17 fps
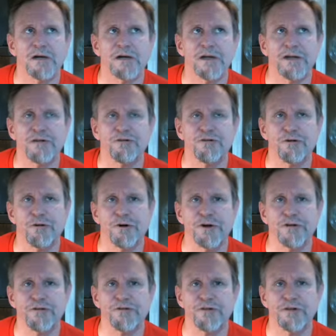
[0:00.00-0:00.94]

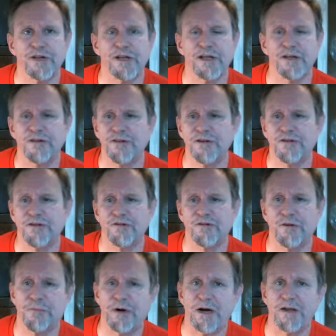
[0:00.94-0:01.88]
injurious to the kidneys,
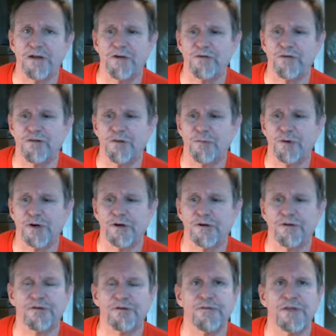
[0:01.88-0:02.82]
so they might use someone
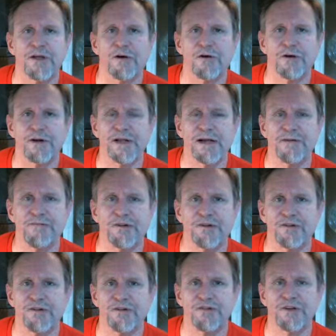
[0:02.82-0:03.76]
else if they already have
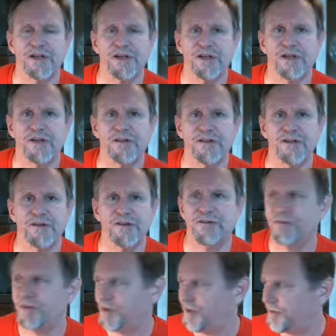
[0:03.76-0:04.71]
existing kidney
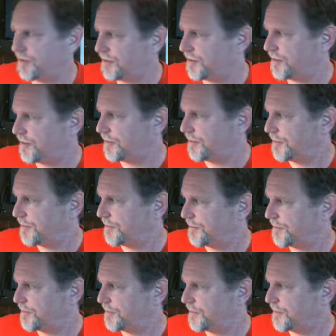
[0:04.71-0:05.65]
disease.
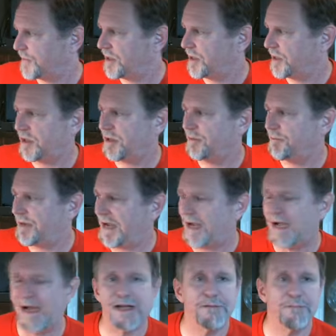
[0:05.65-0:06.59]
A
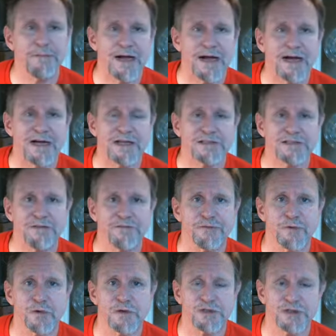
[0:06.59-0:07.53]
bag and mask, of
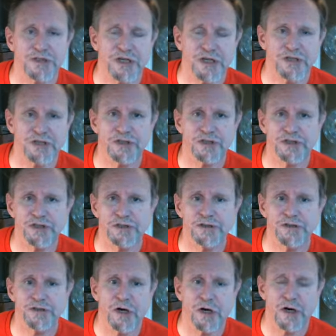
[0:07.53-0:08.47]
course,
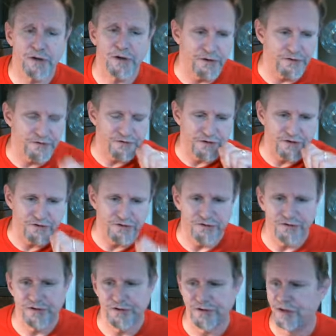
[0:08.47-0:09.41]
suction, Gonkar
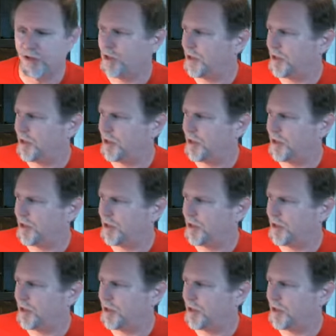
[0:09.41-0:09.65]
suction,